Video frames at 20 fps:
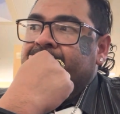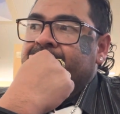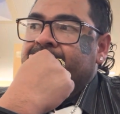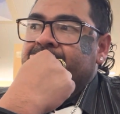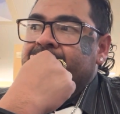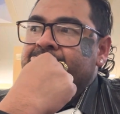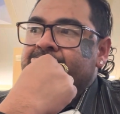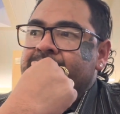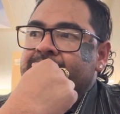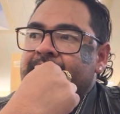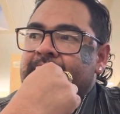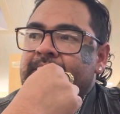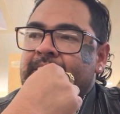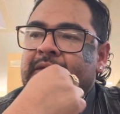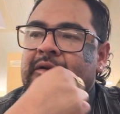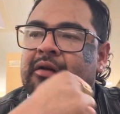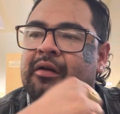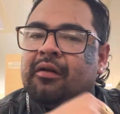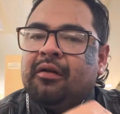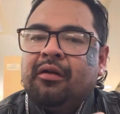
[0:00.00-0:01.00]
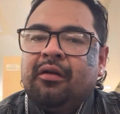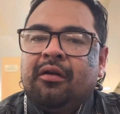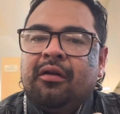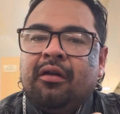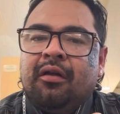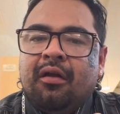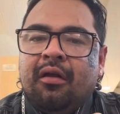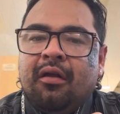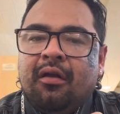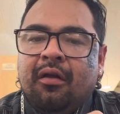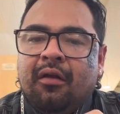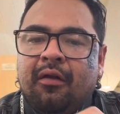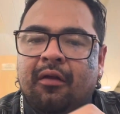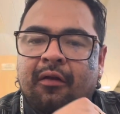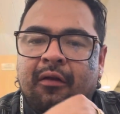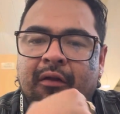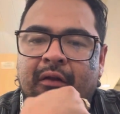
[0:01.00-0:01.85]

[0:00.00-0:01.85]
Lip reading: Nobody speaks.